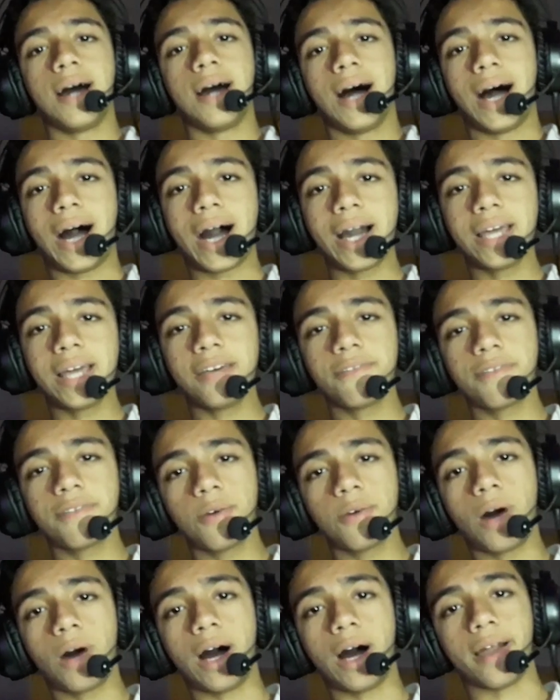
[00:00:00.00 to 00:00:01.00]
Hi
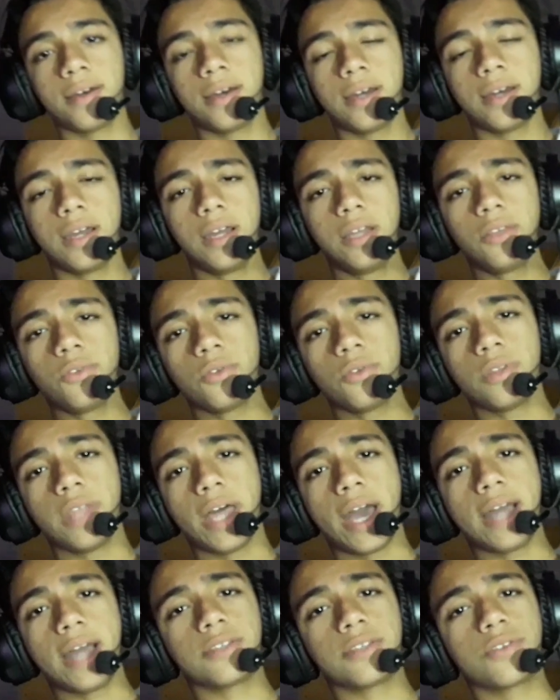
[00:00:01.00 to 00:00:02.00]
everyone, In
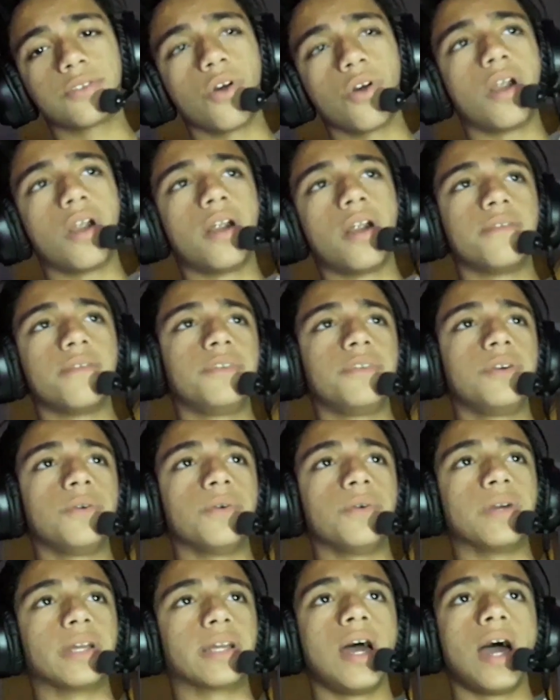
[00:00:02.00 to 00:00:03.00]
today's is gonna
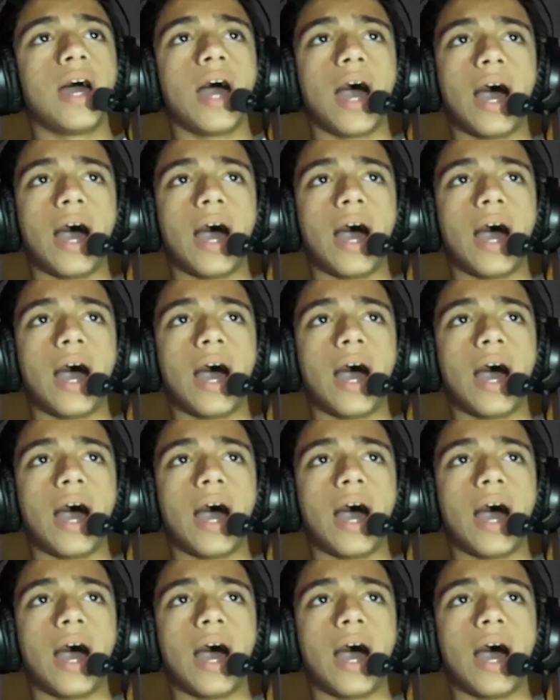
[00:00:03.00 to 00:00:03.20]
reviewing